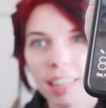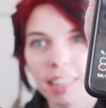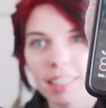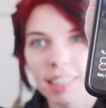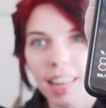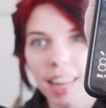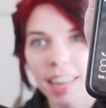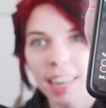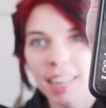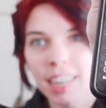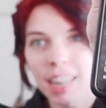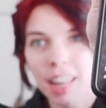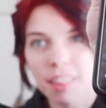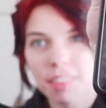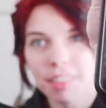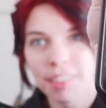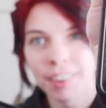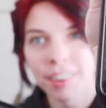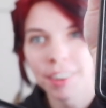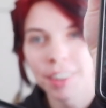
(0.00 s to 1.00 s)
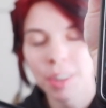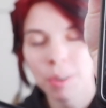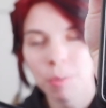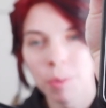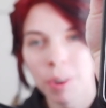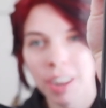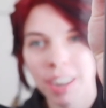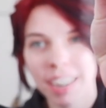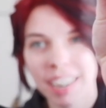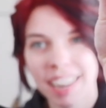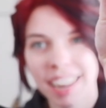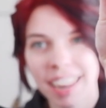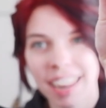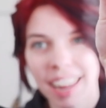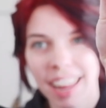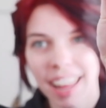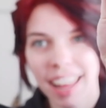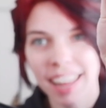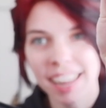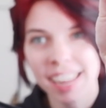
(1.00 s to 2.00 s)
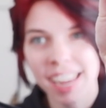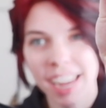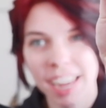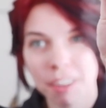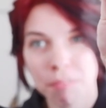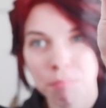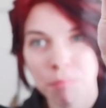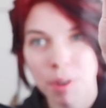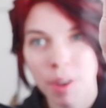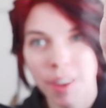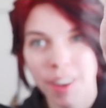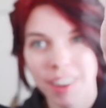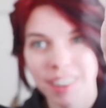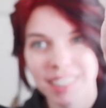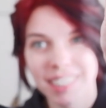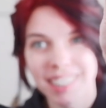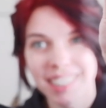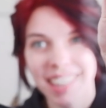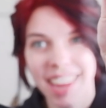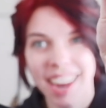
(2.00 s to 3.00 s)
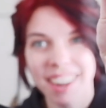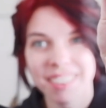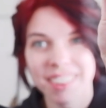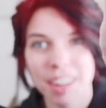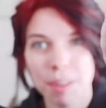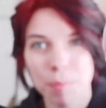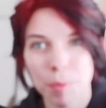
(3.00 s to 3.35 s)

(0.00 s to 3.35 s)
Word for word: is 8:31 a.m. on Saturday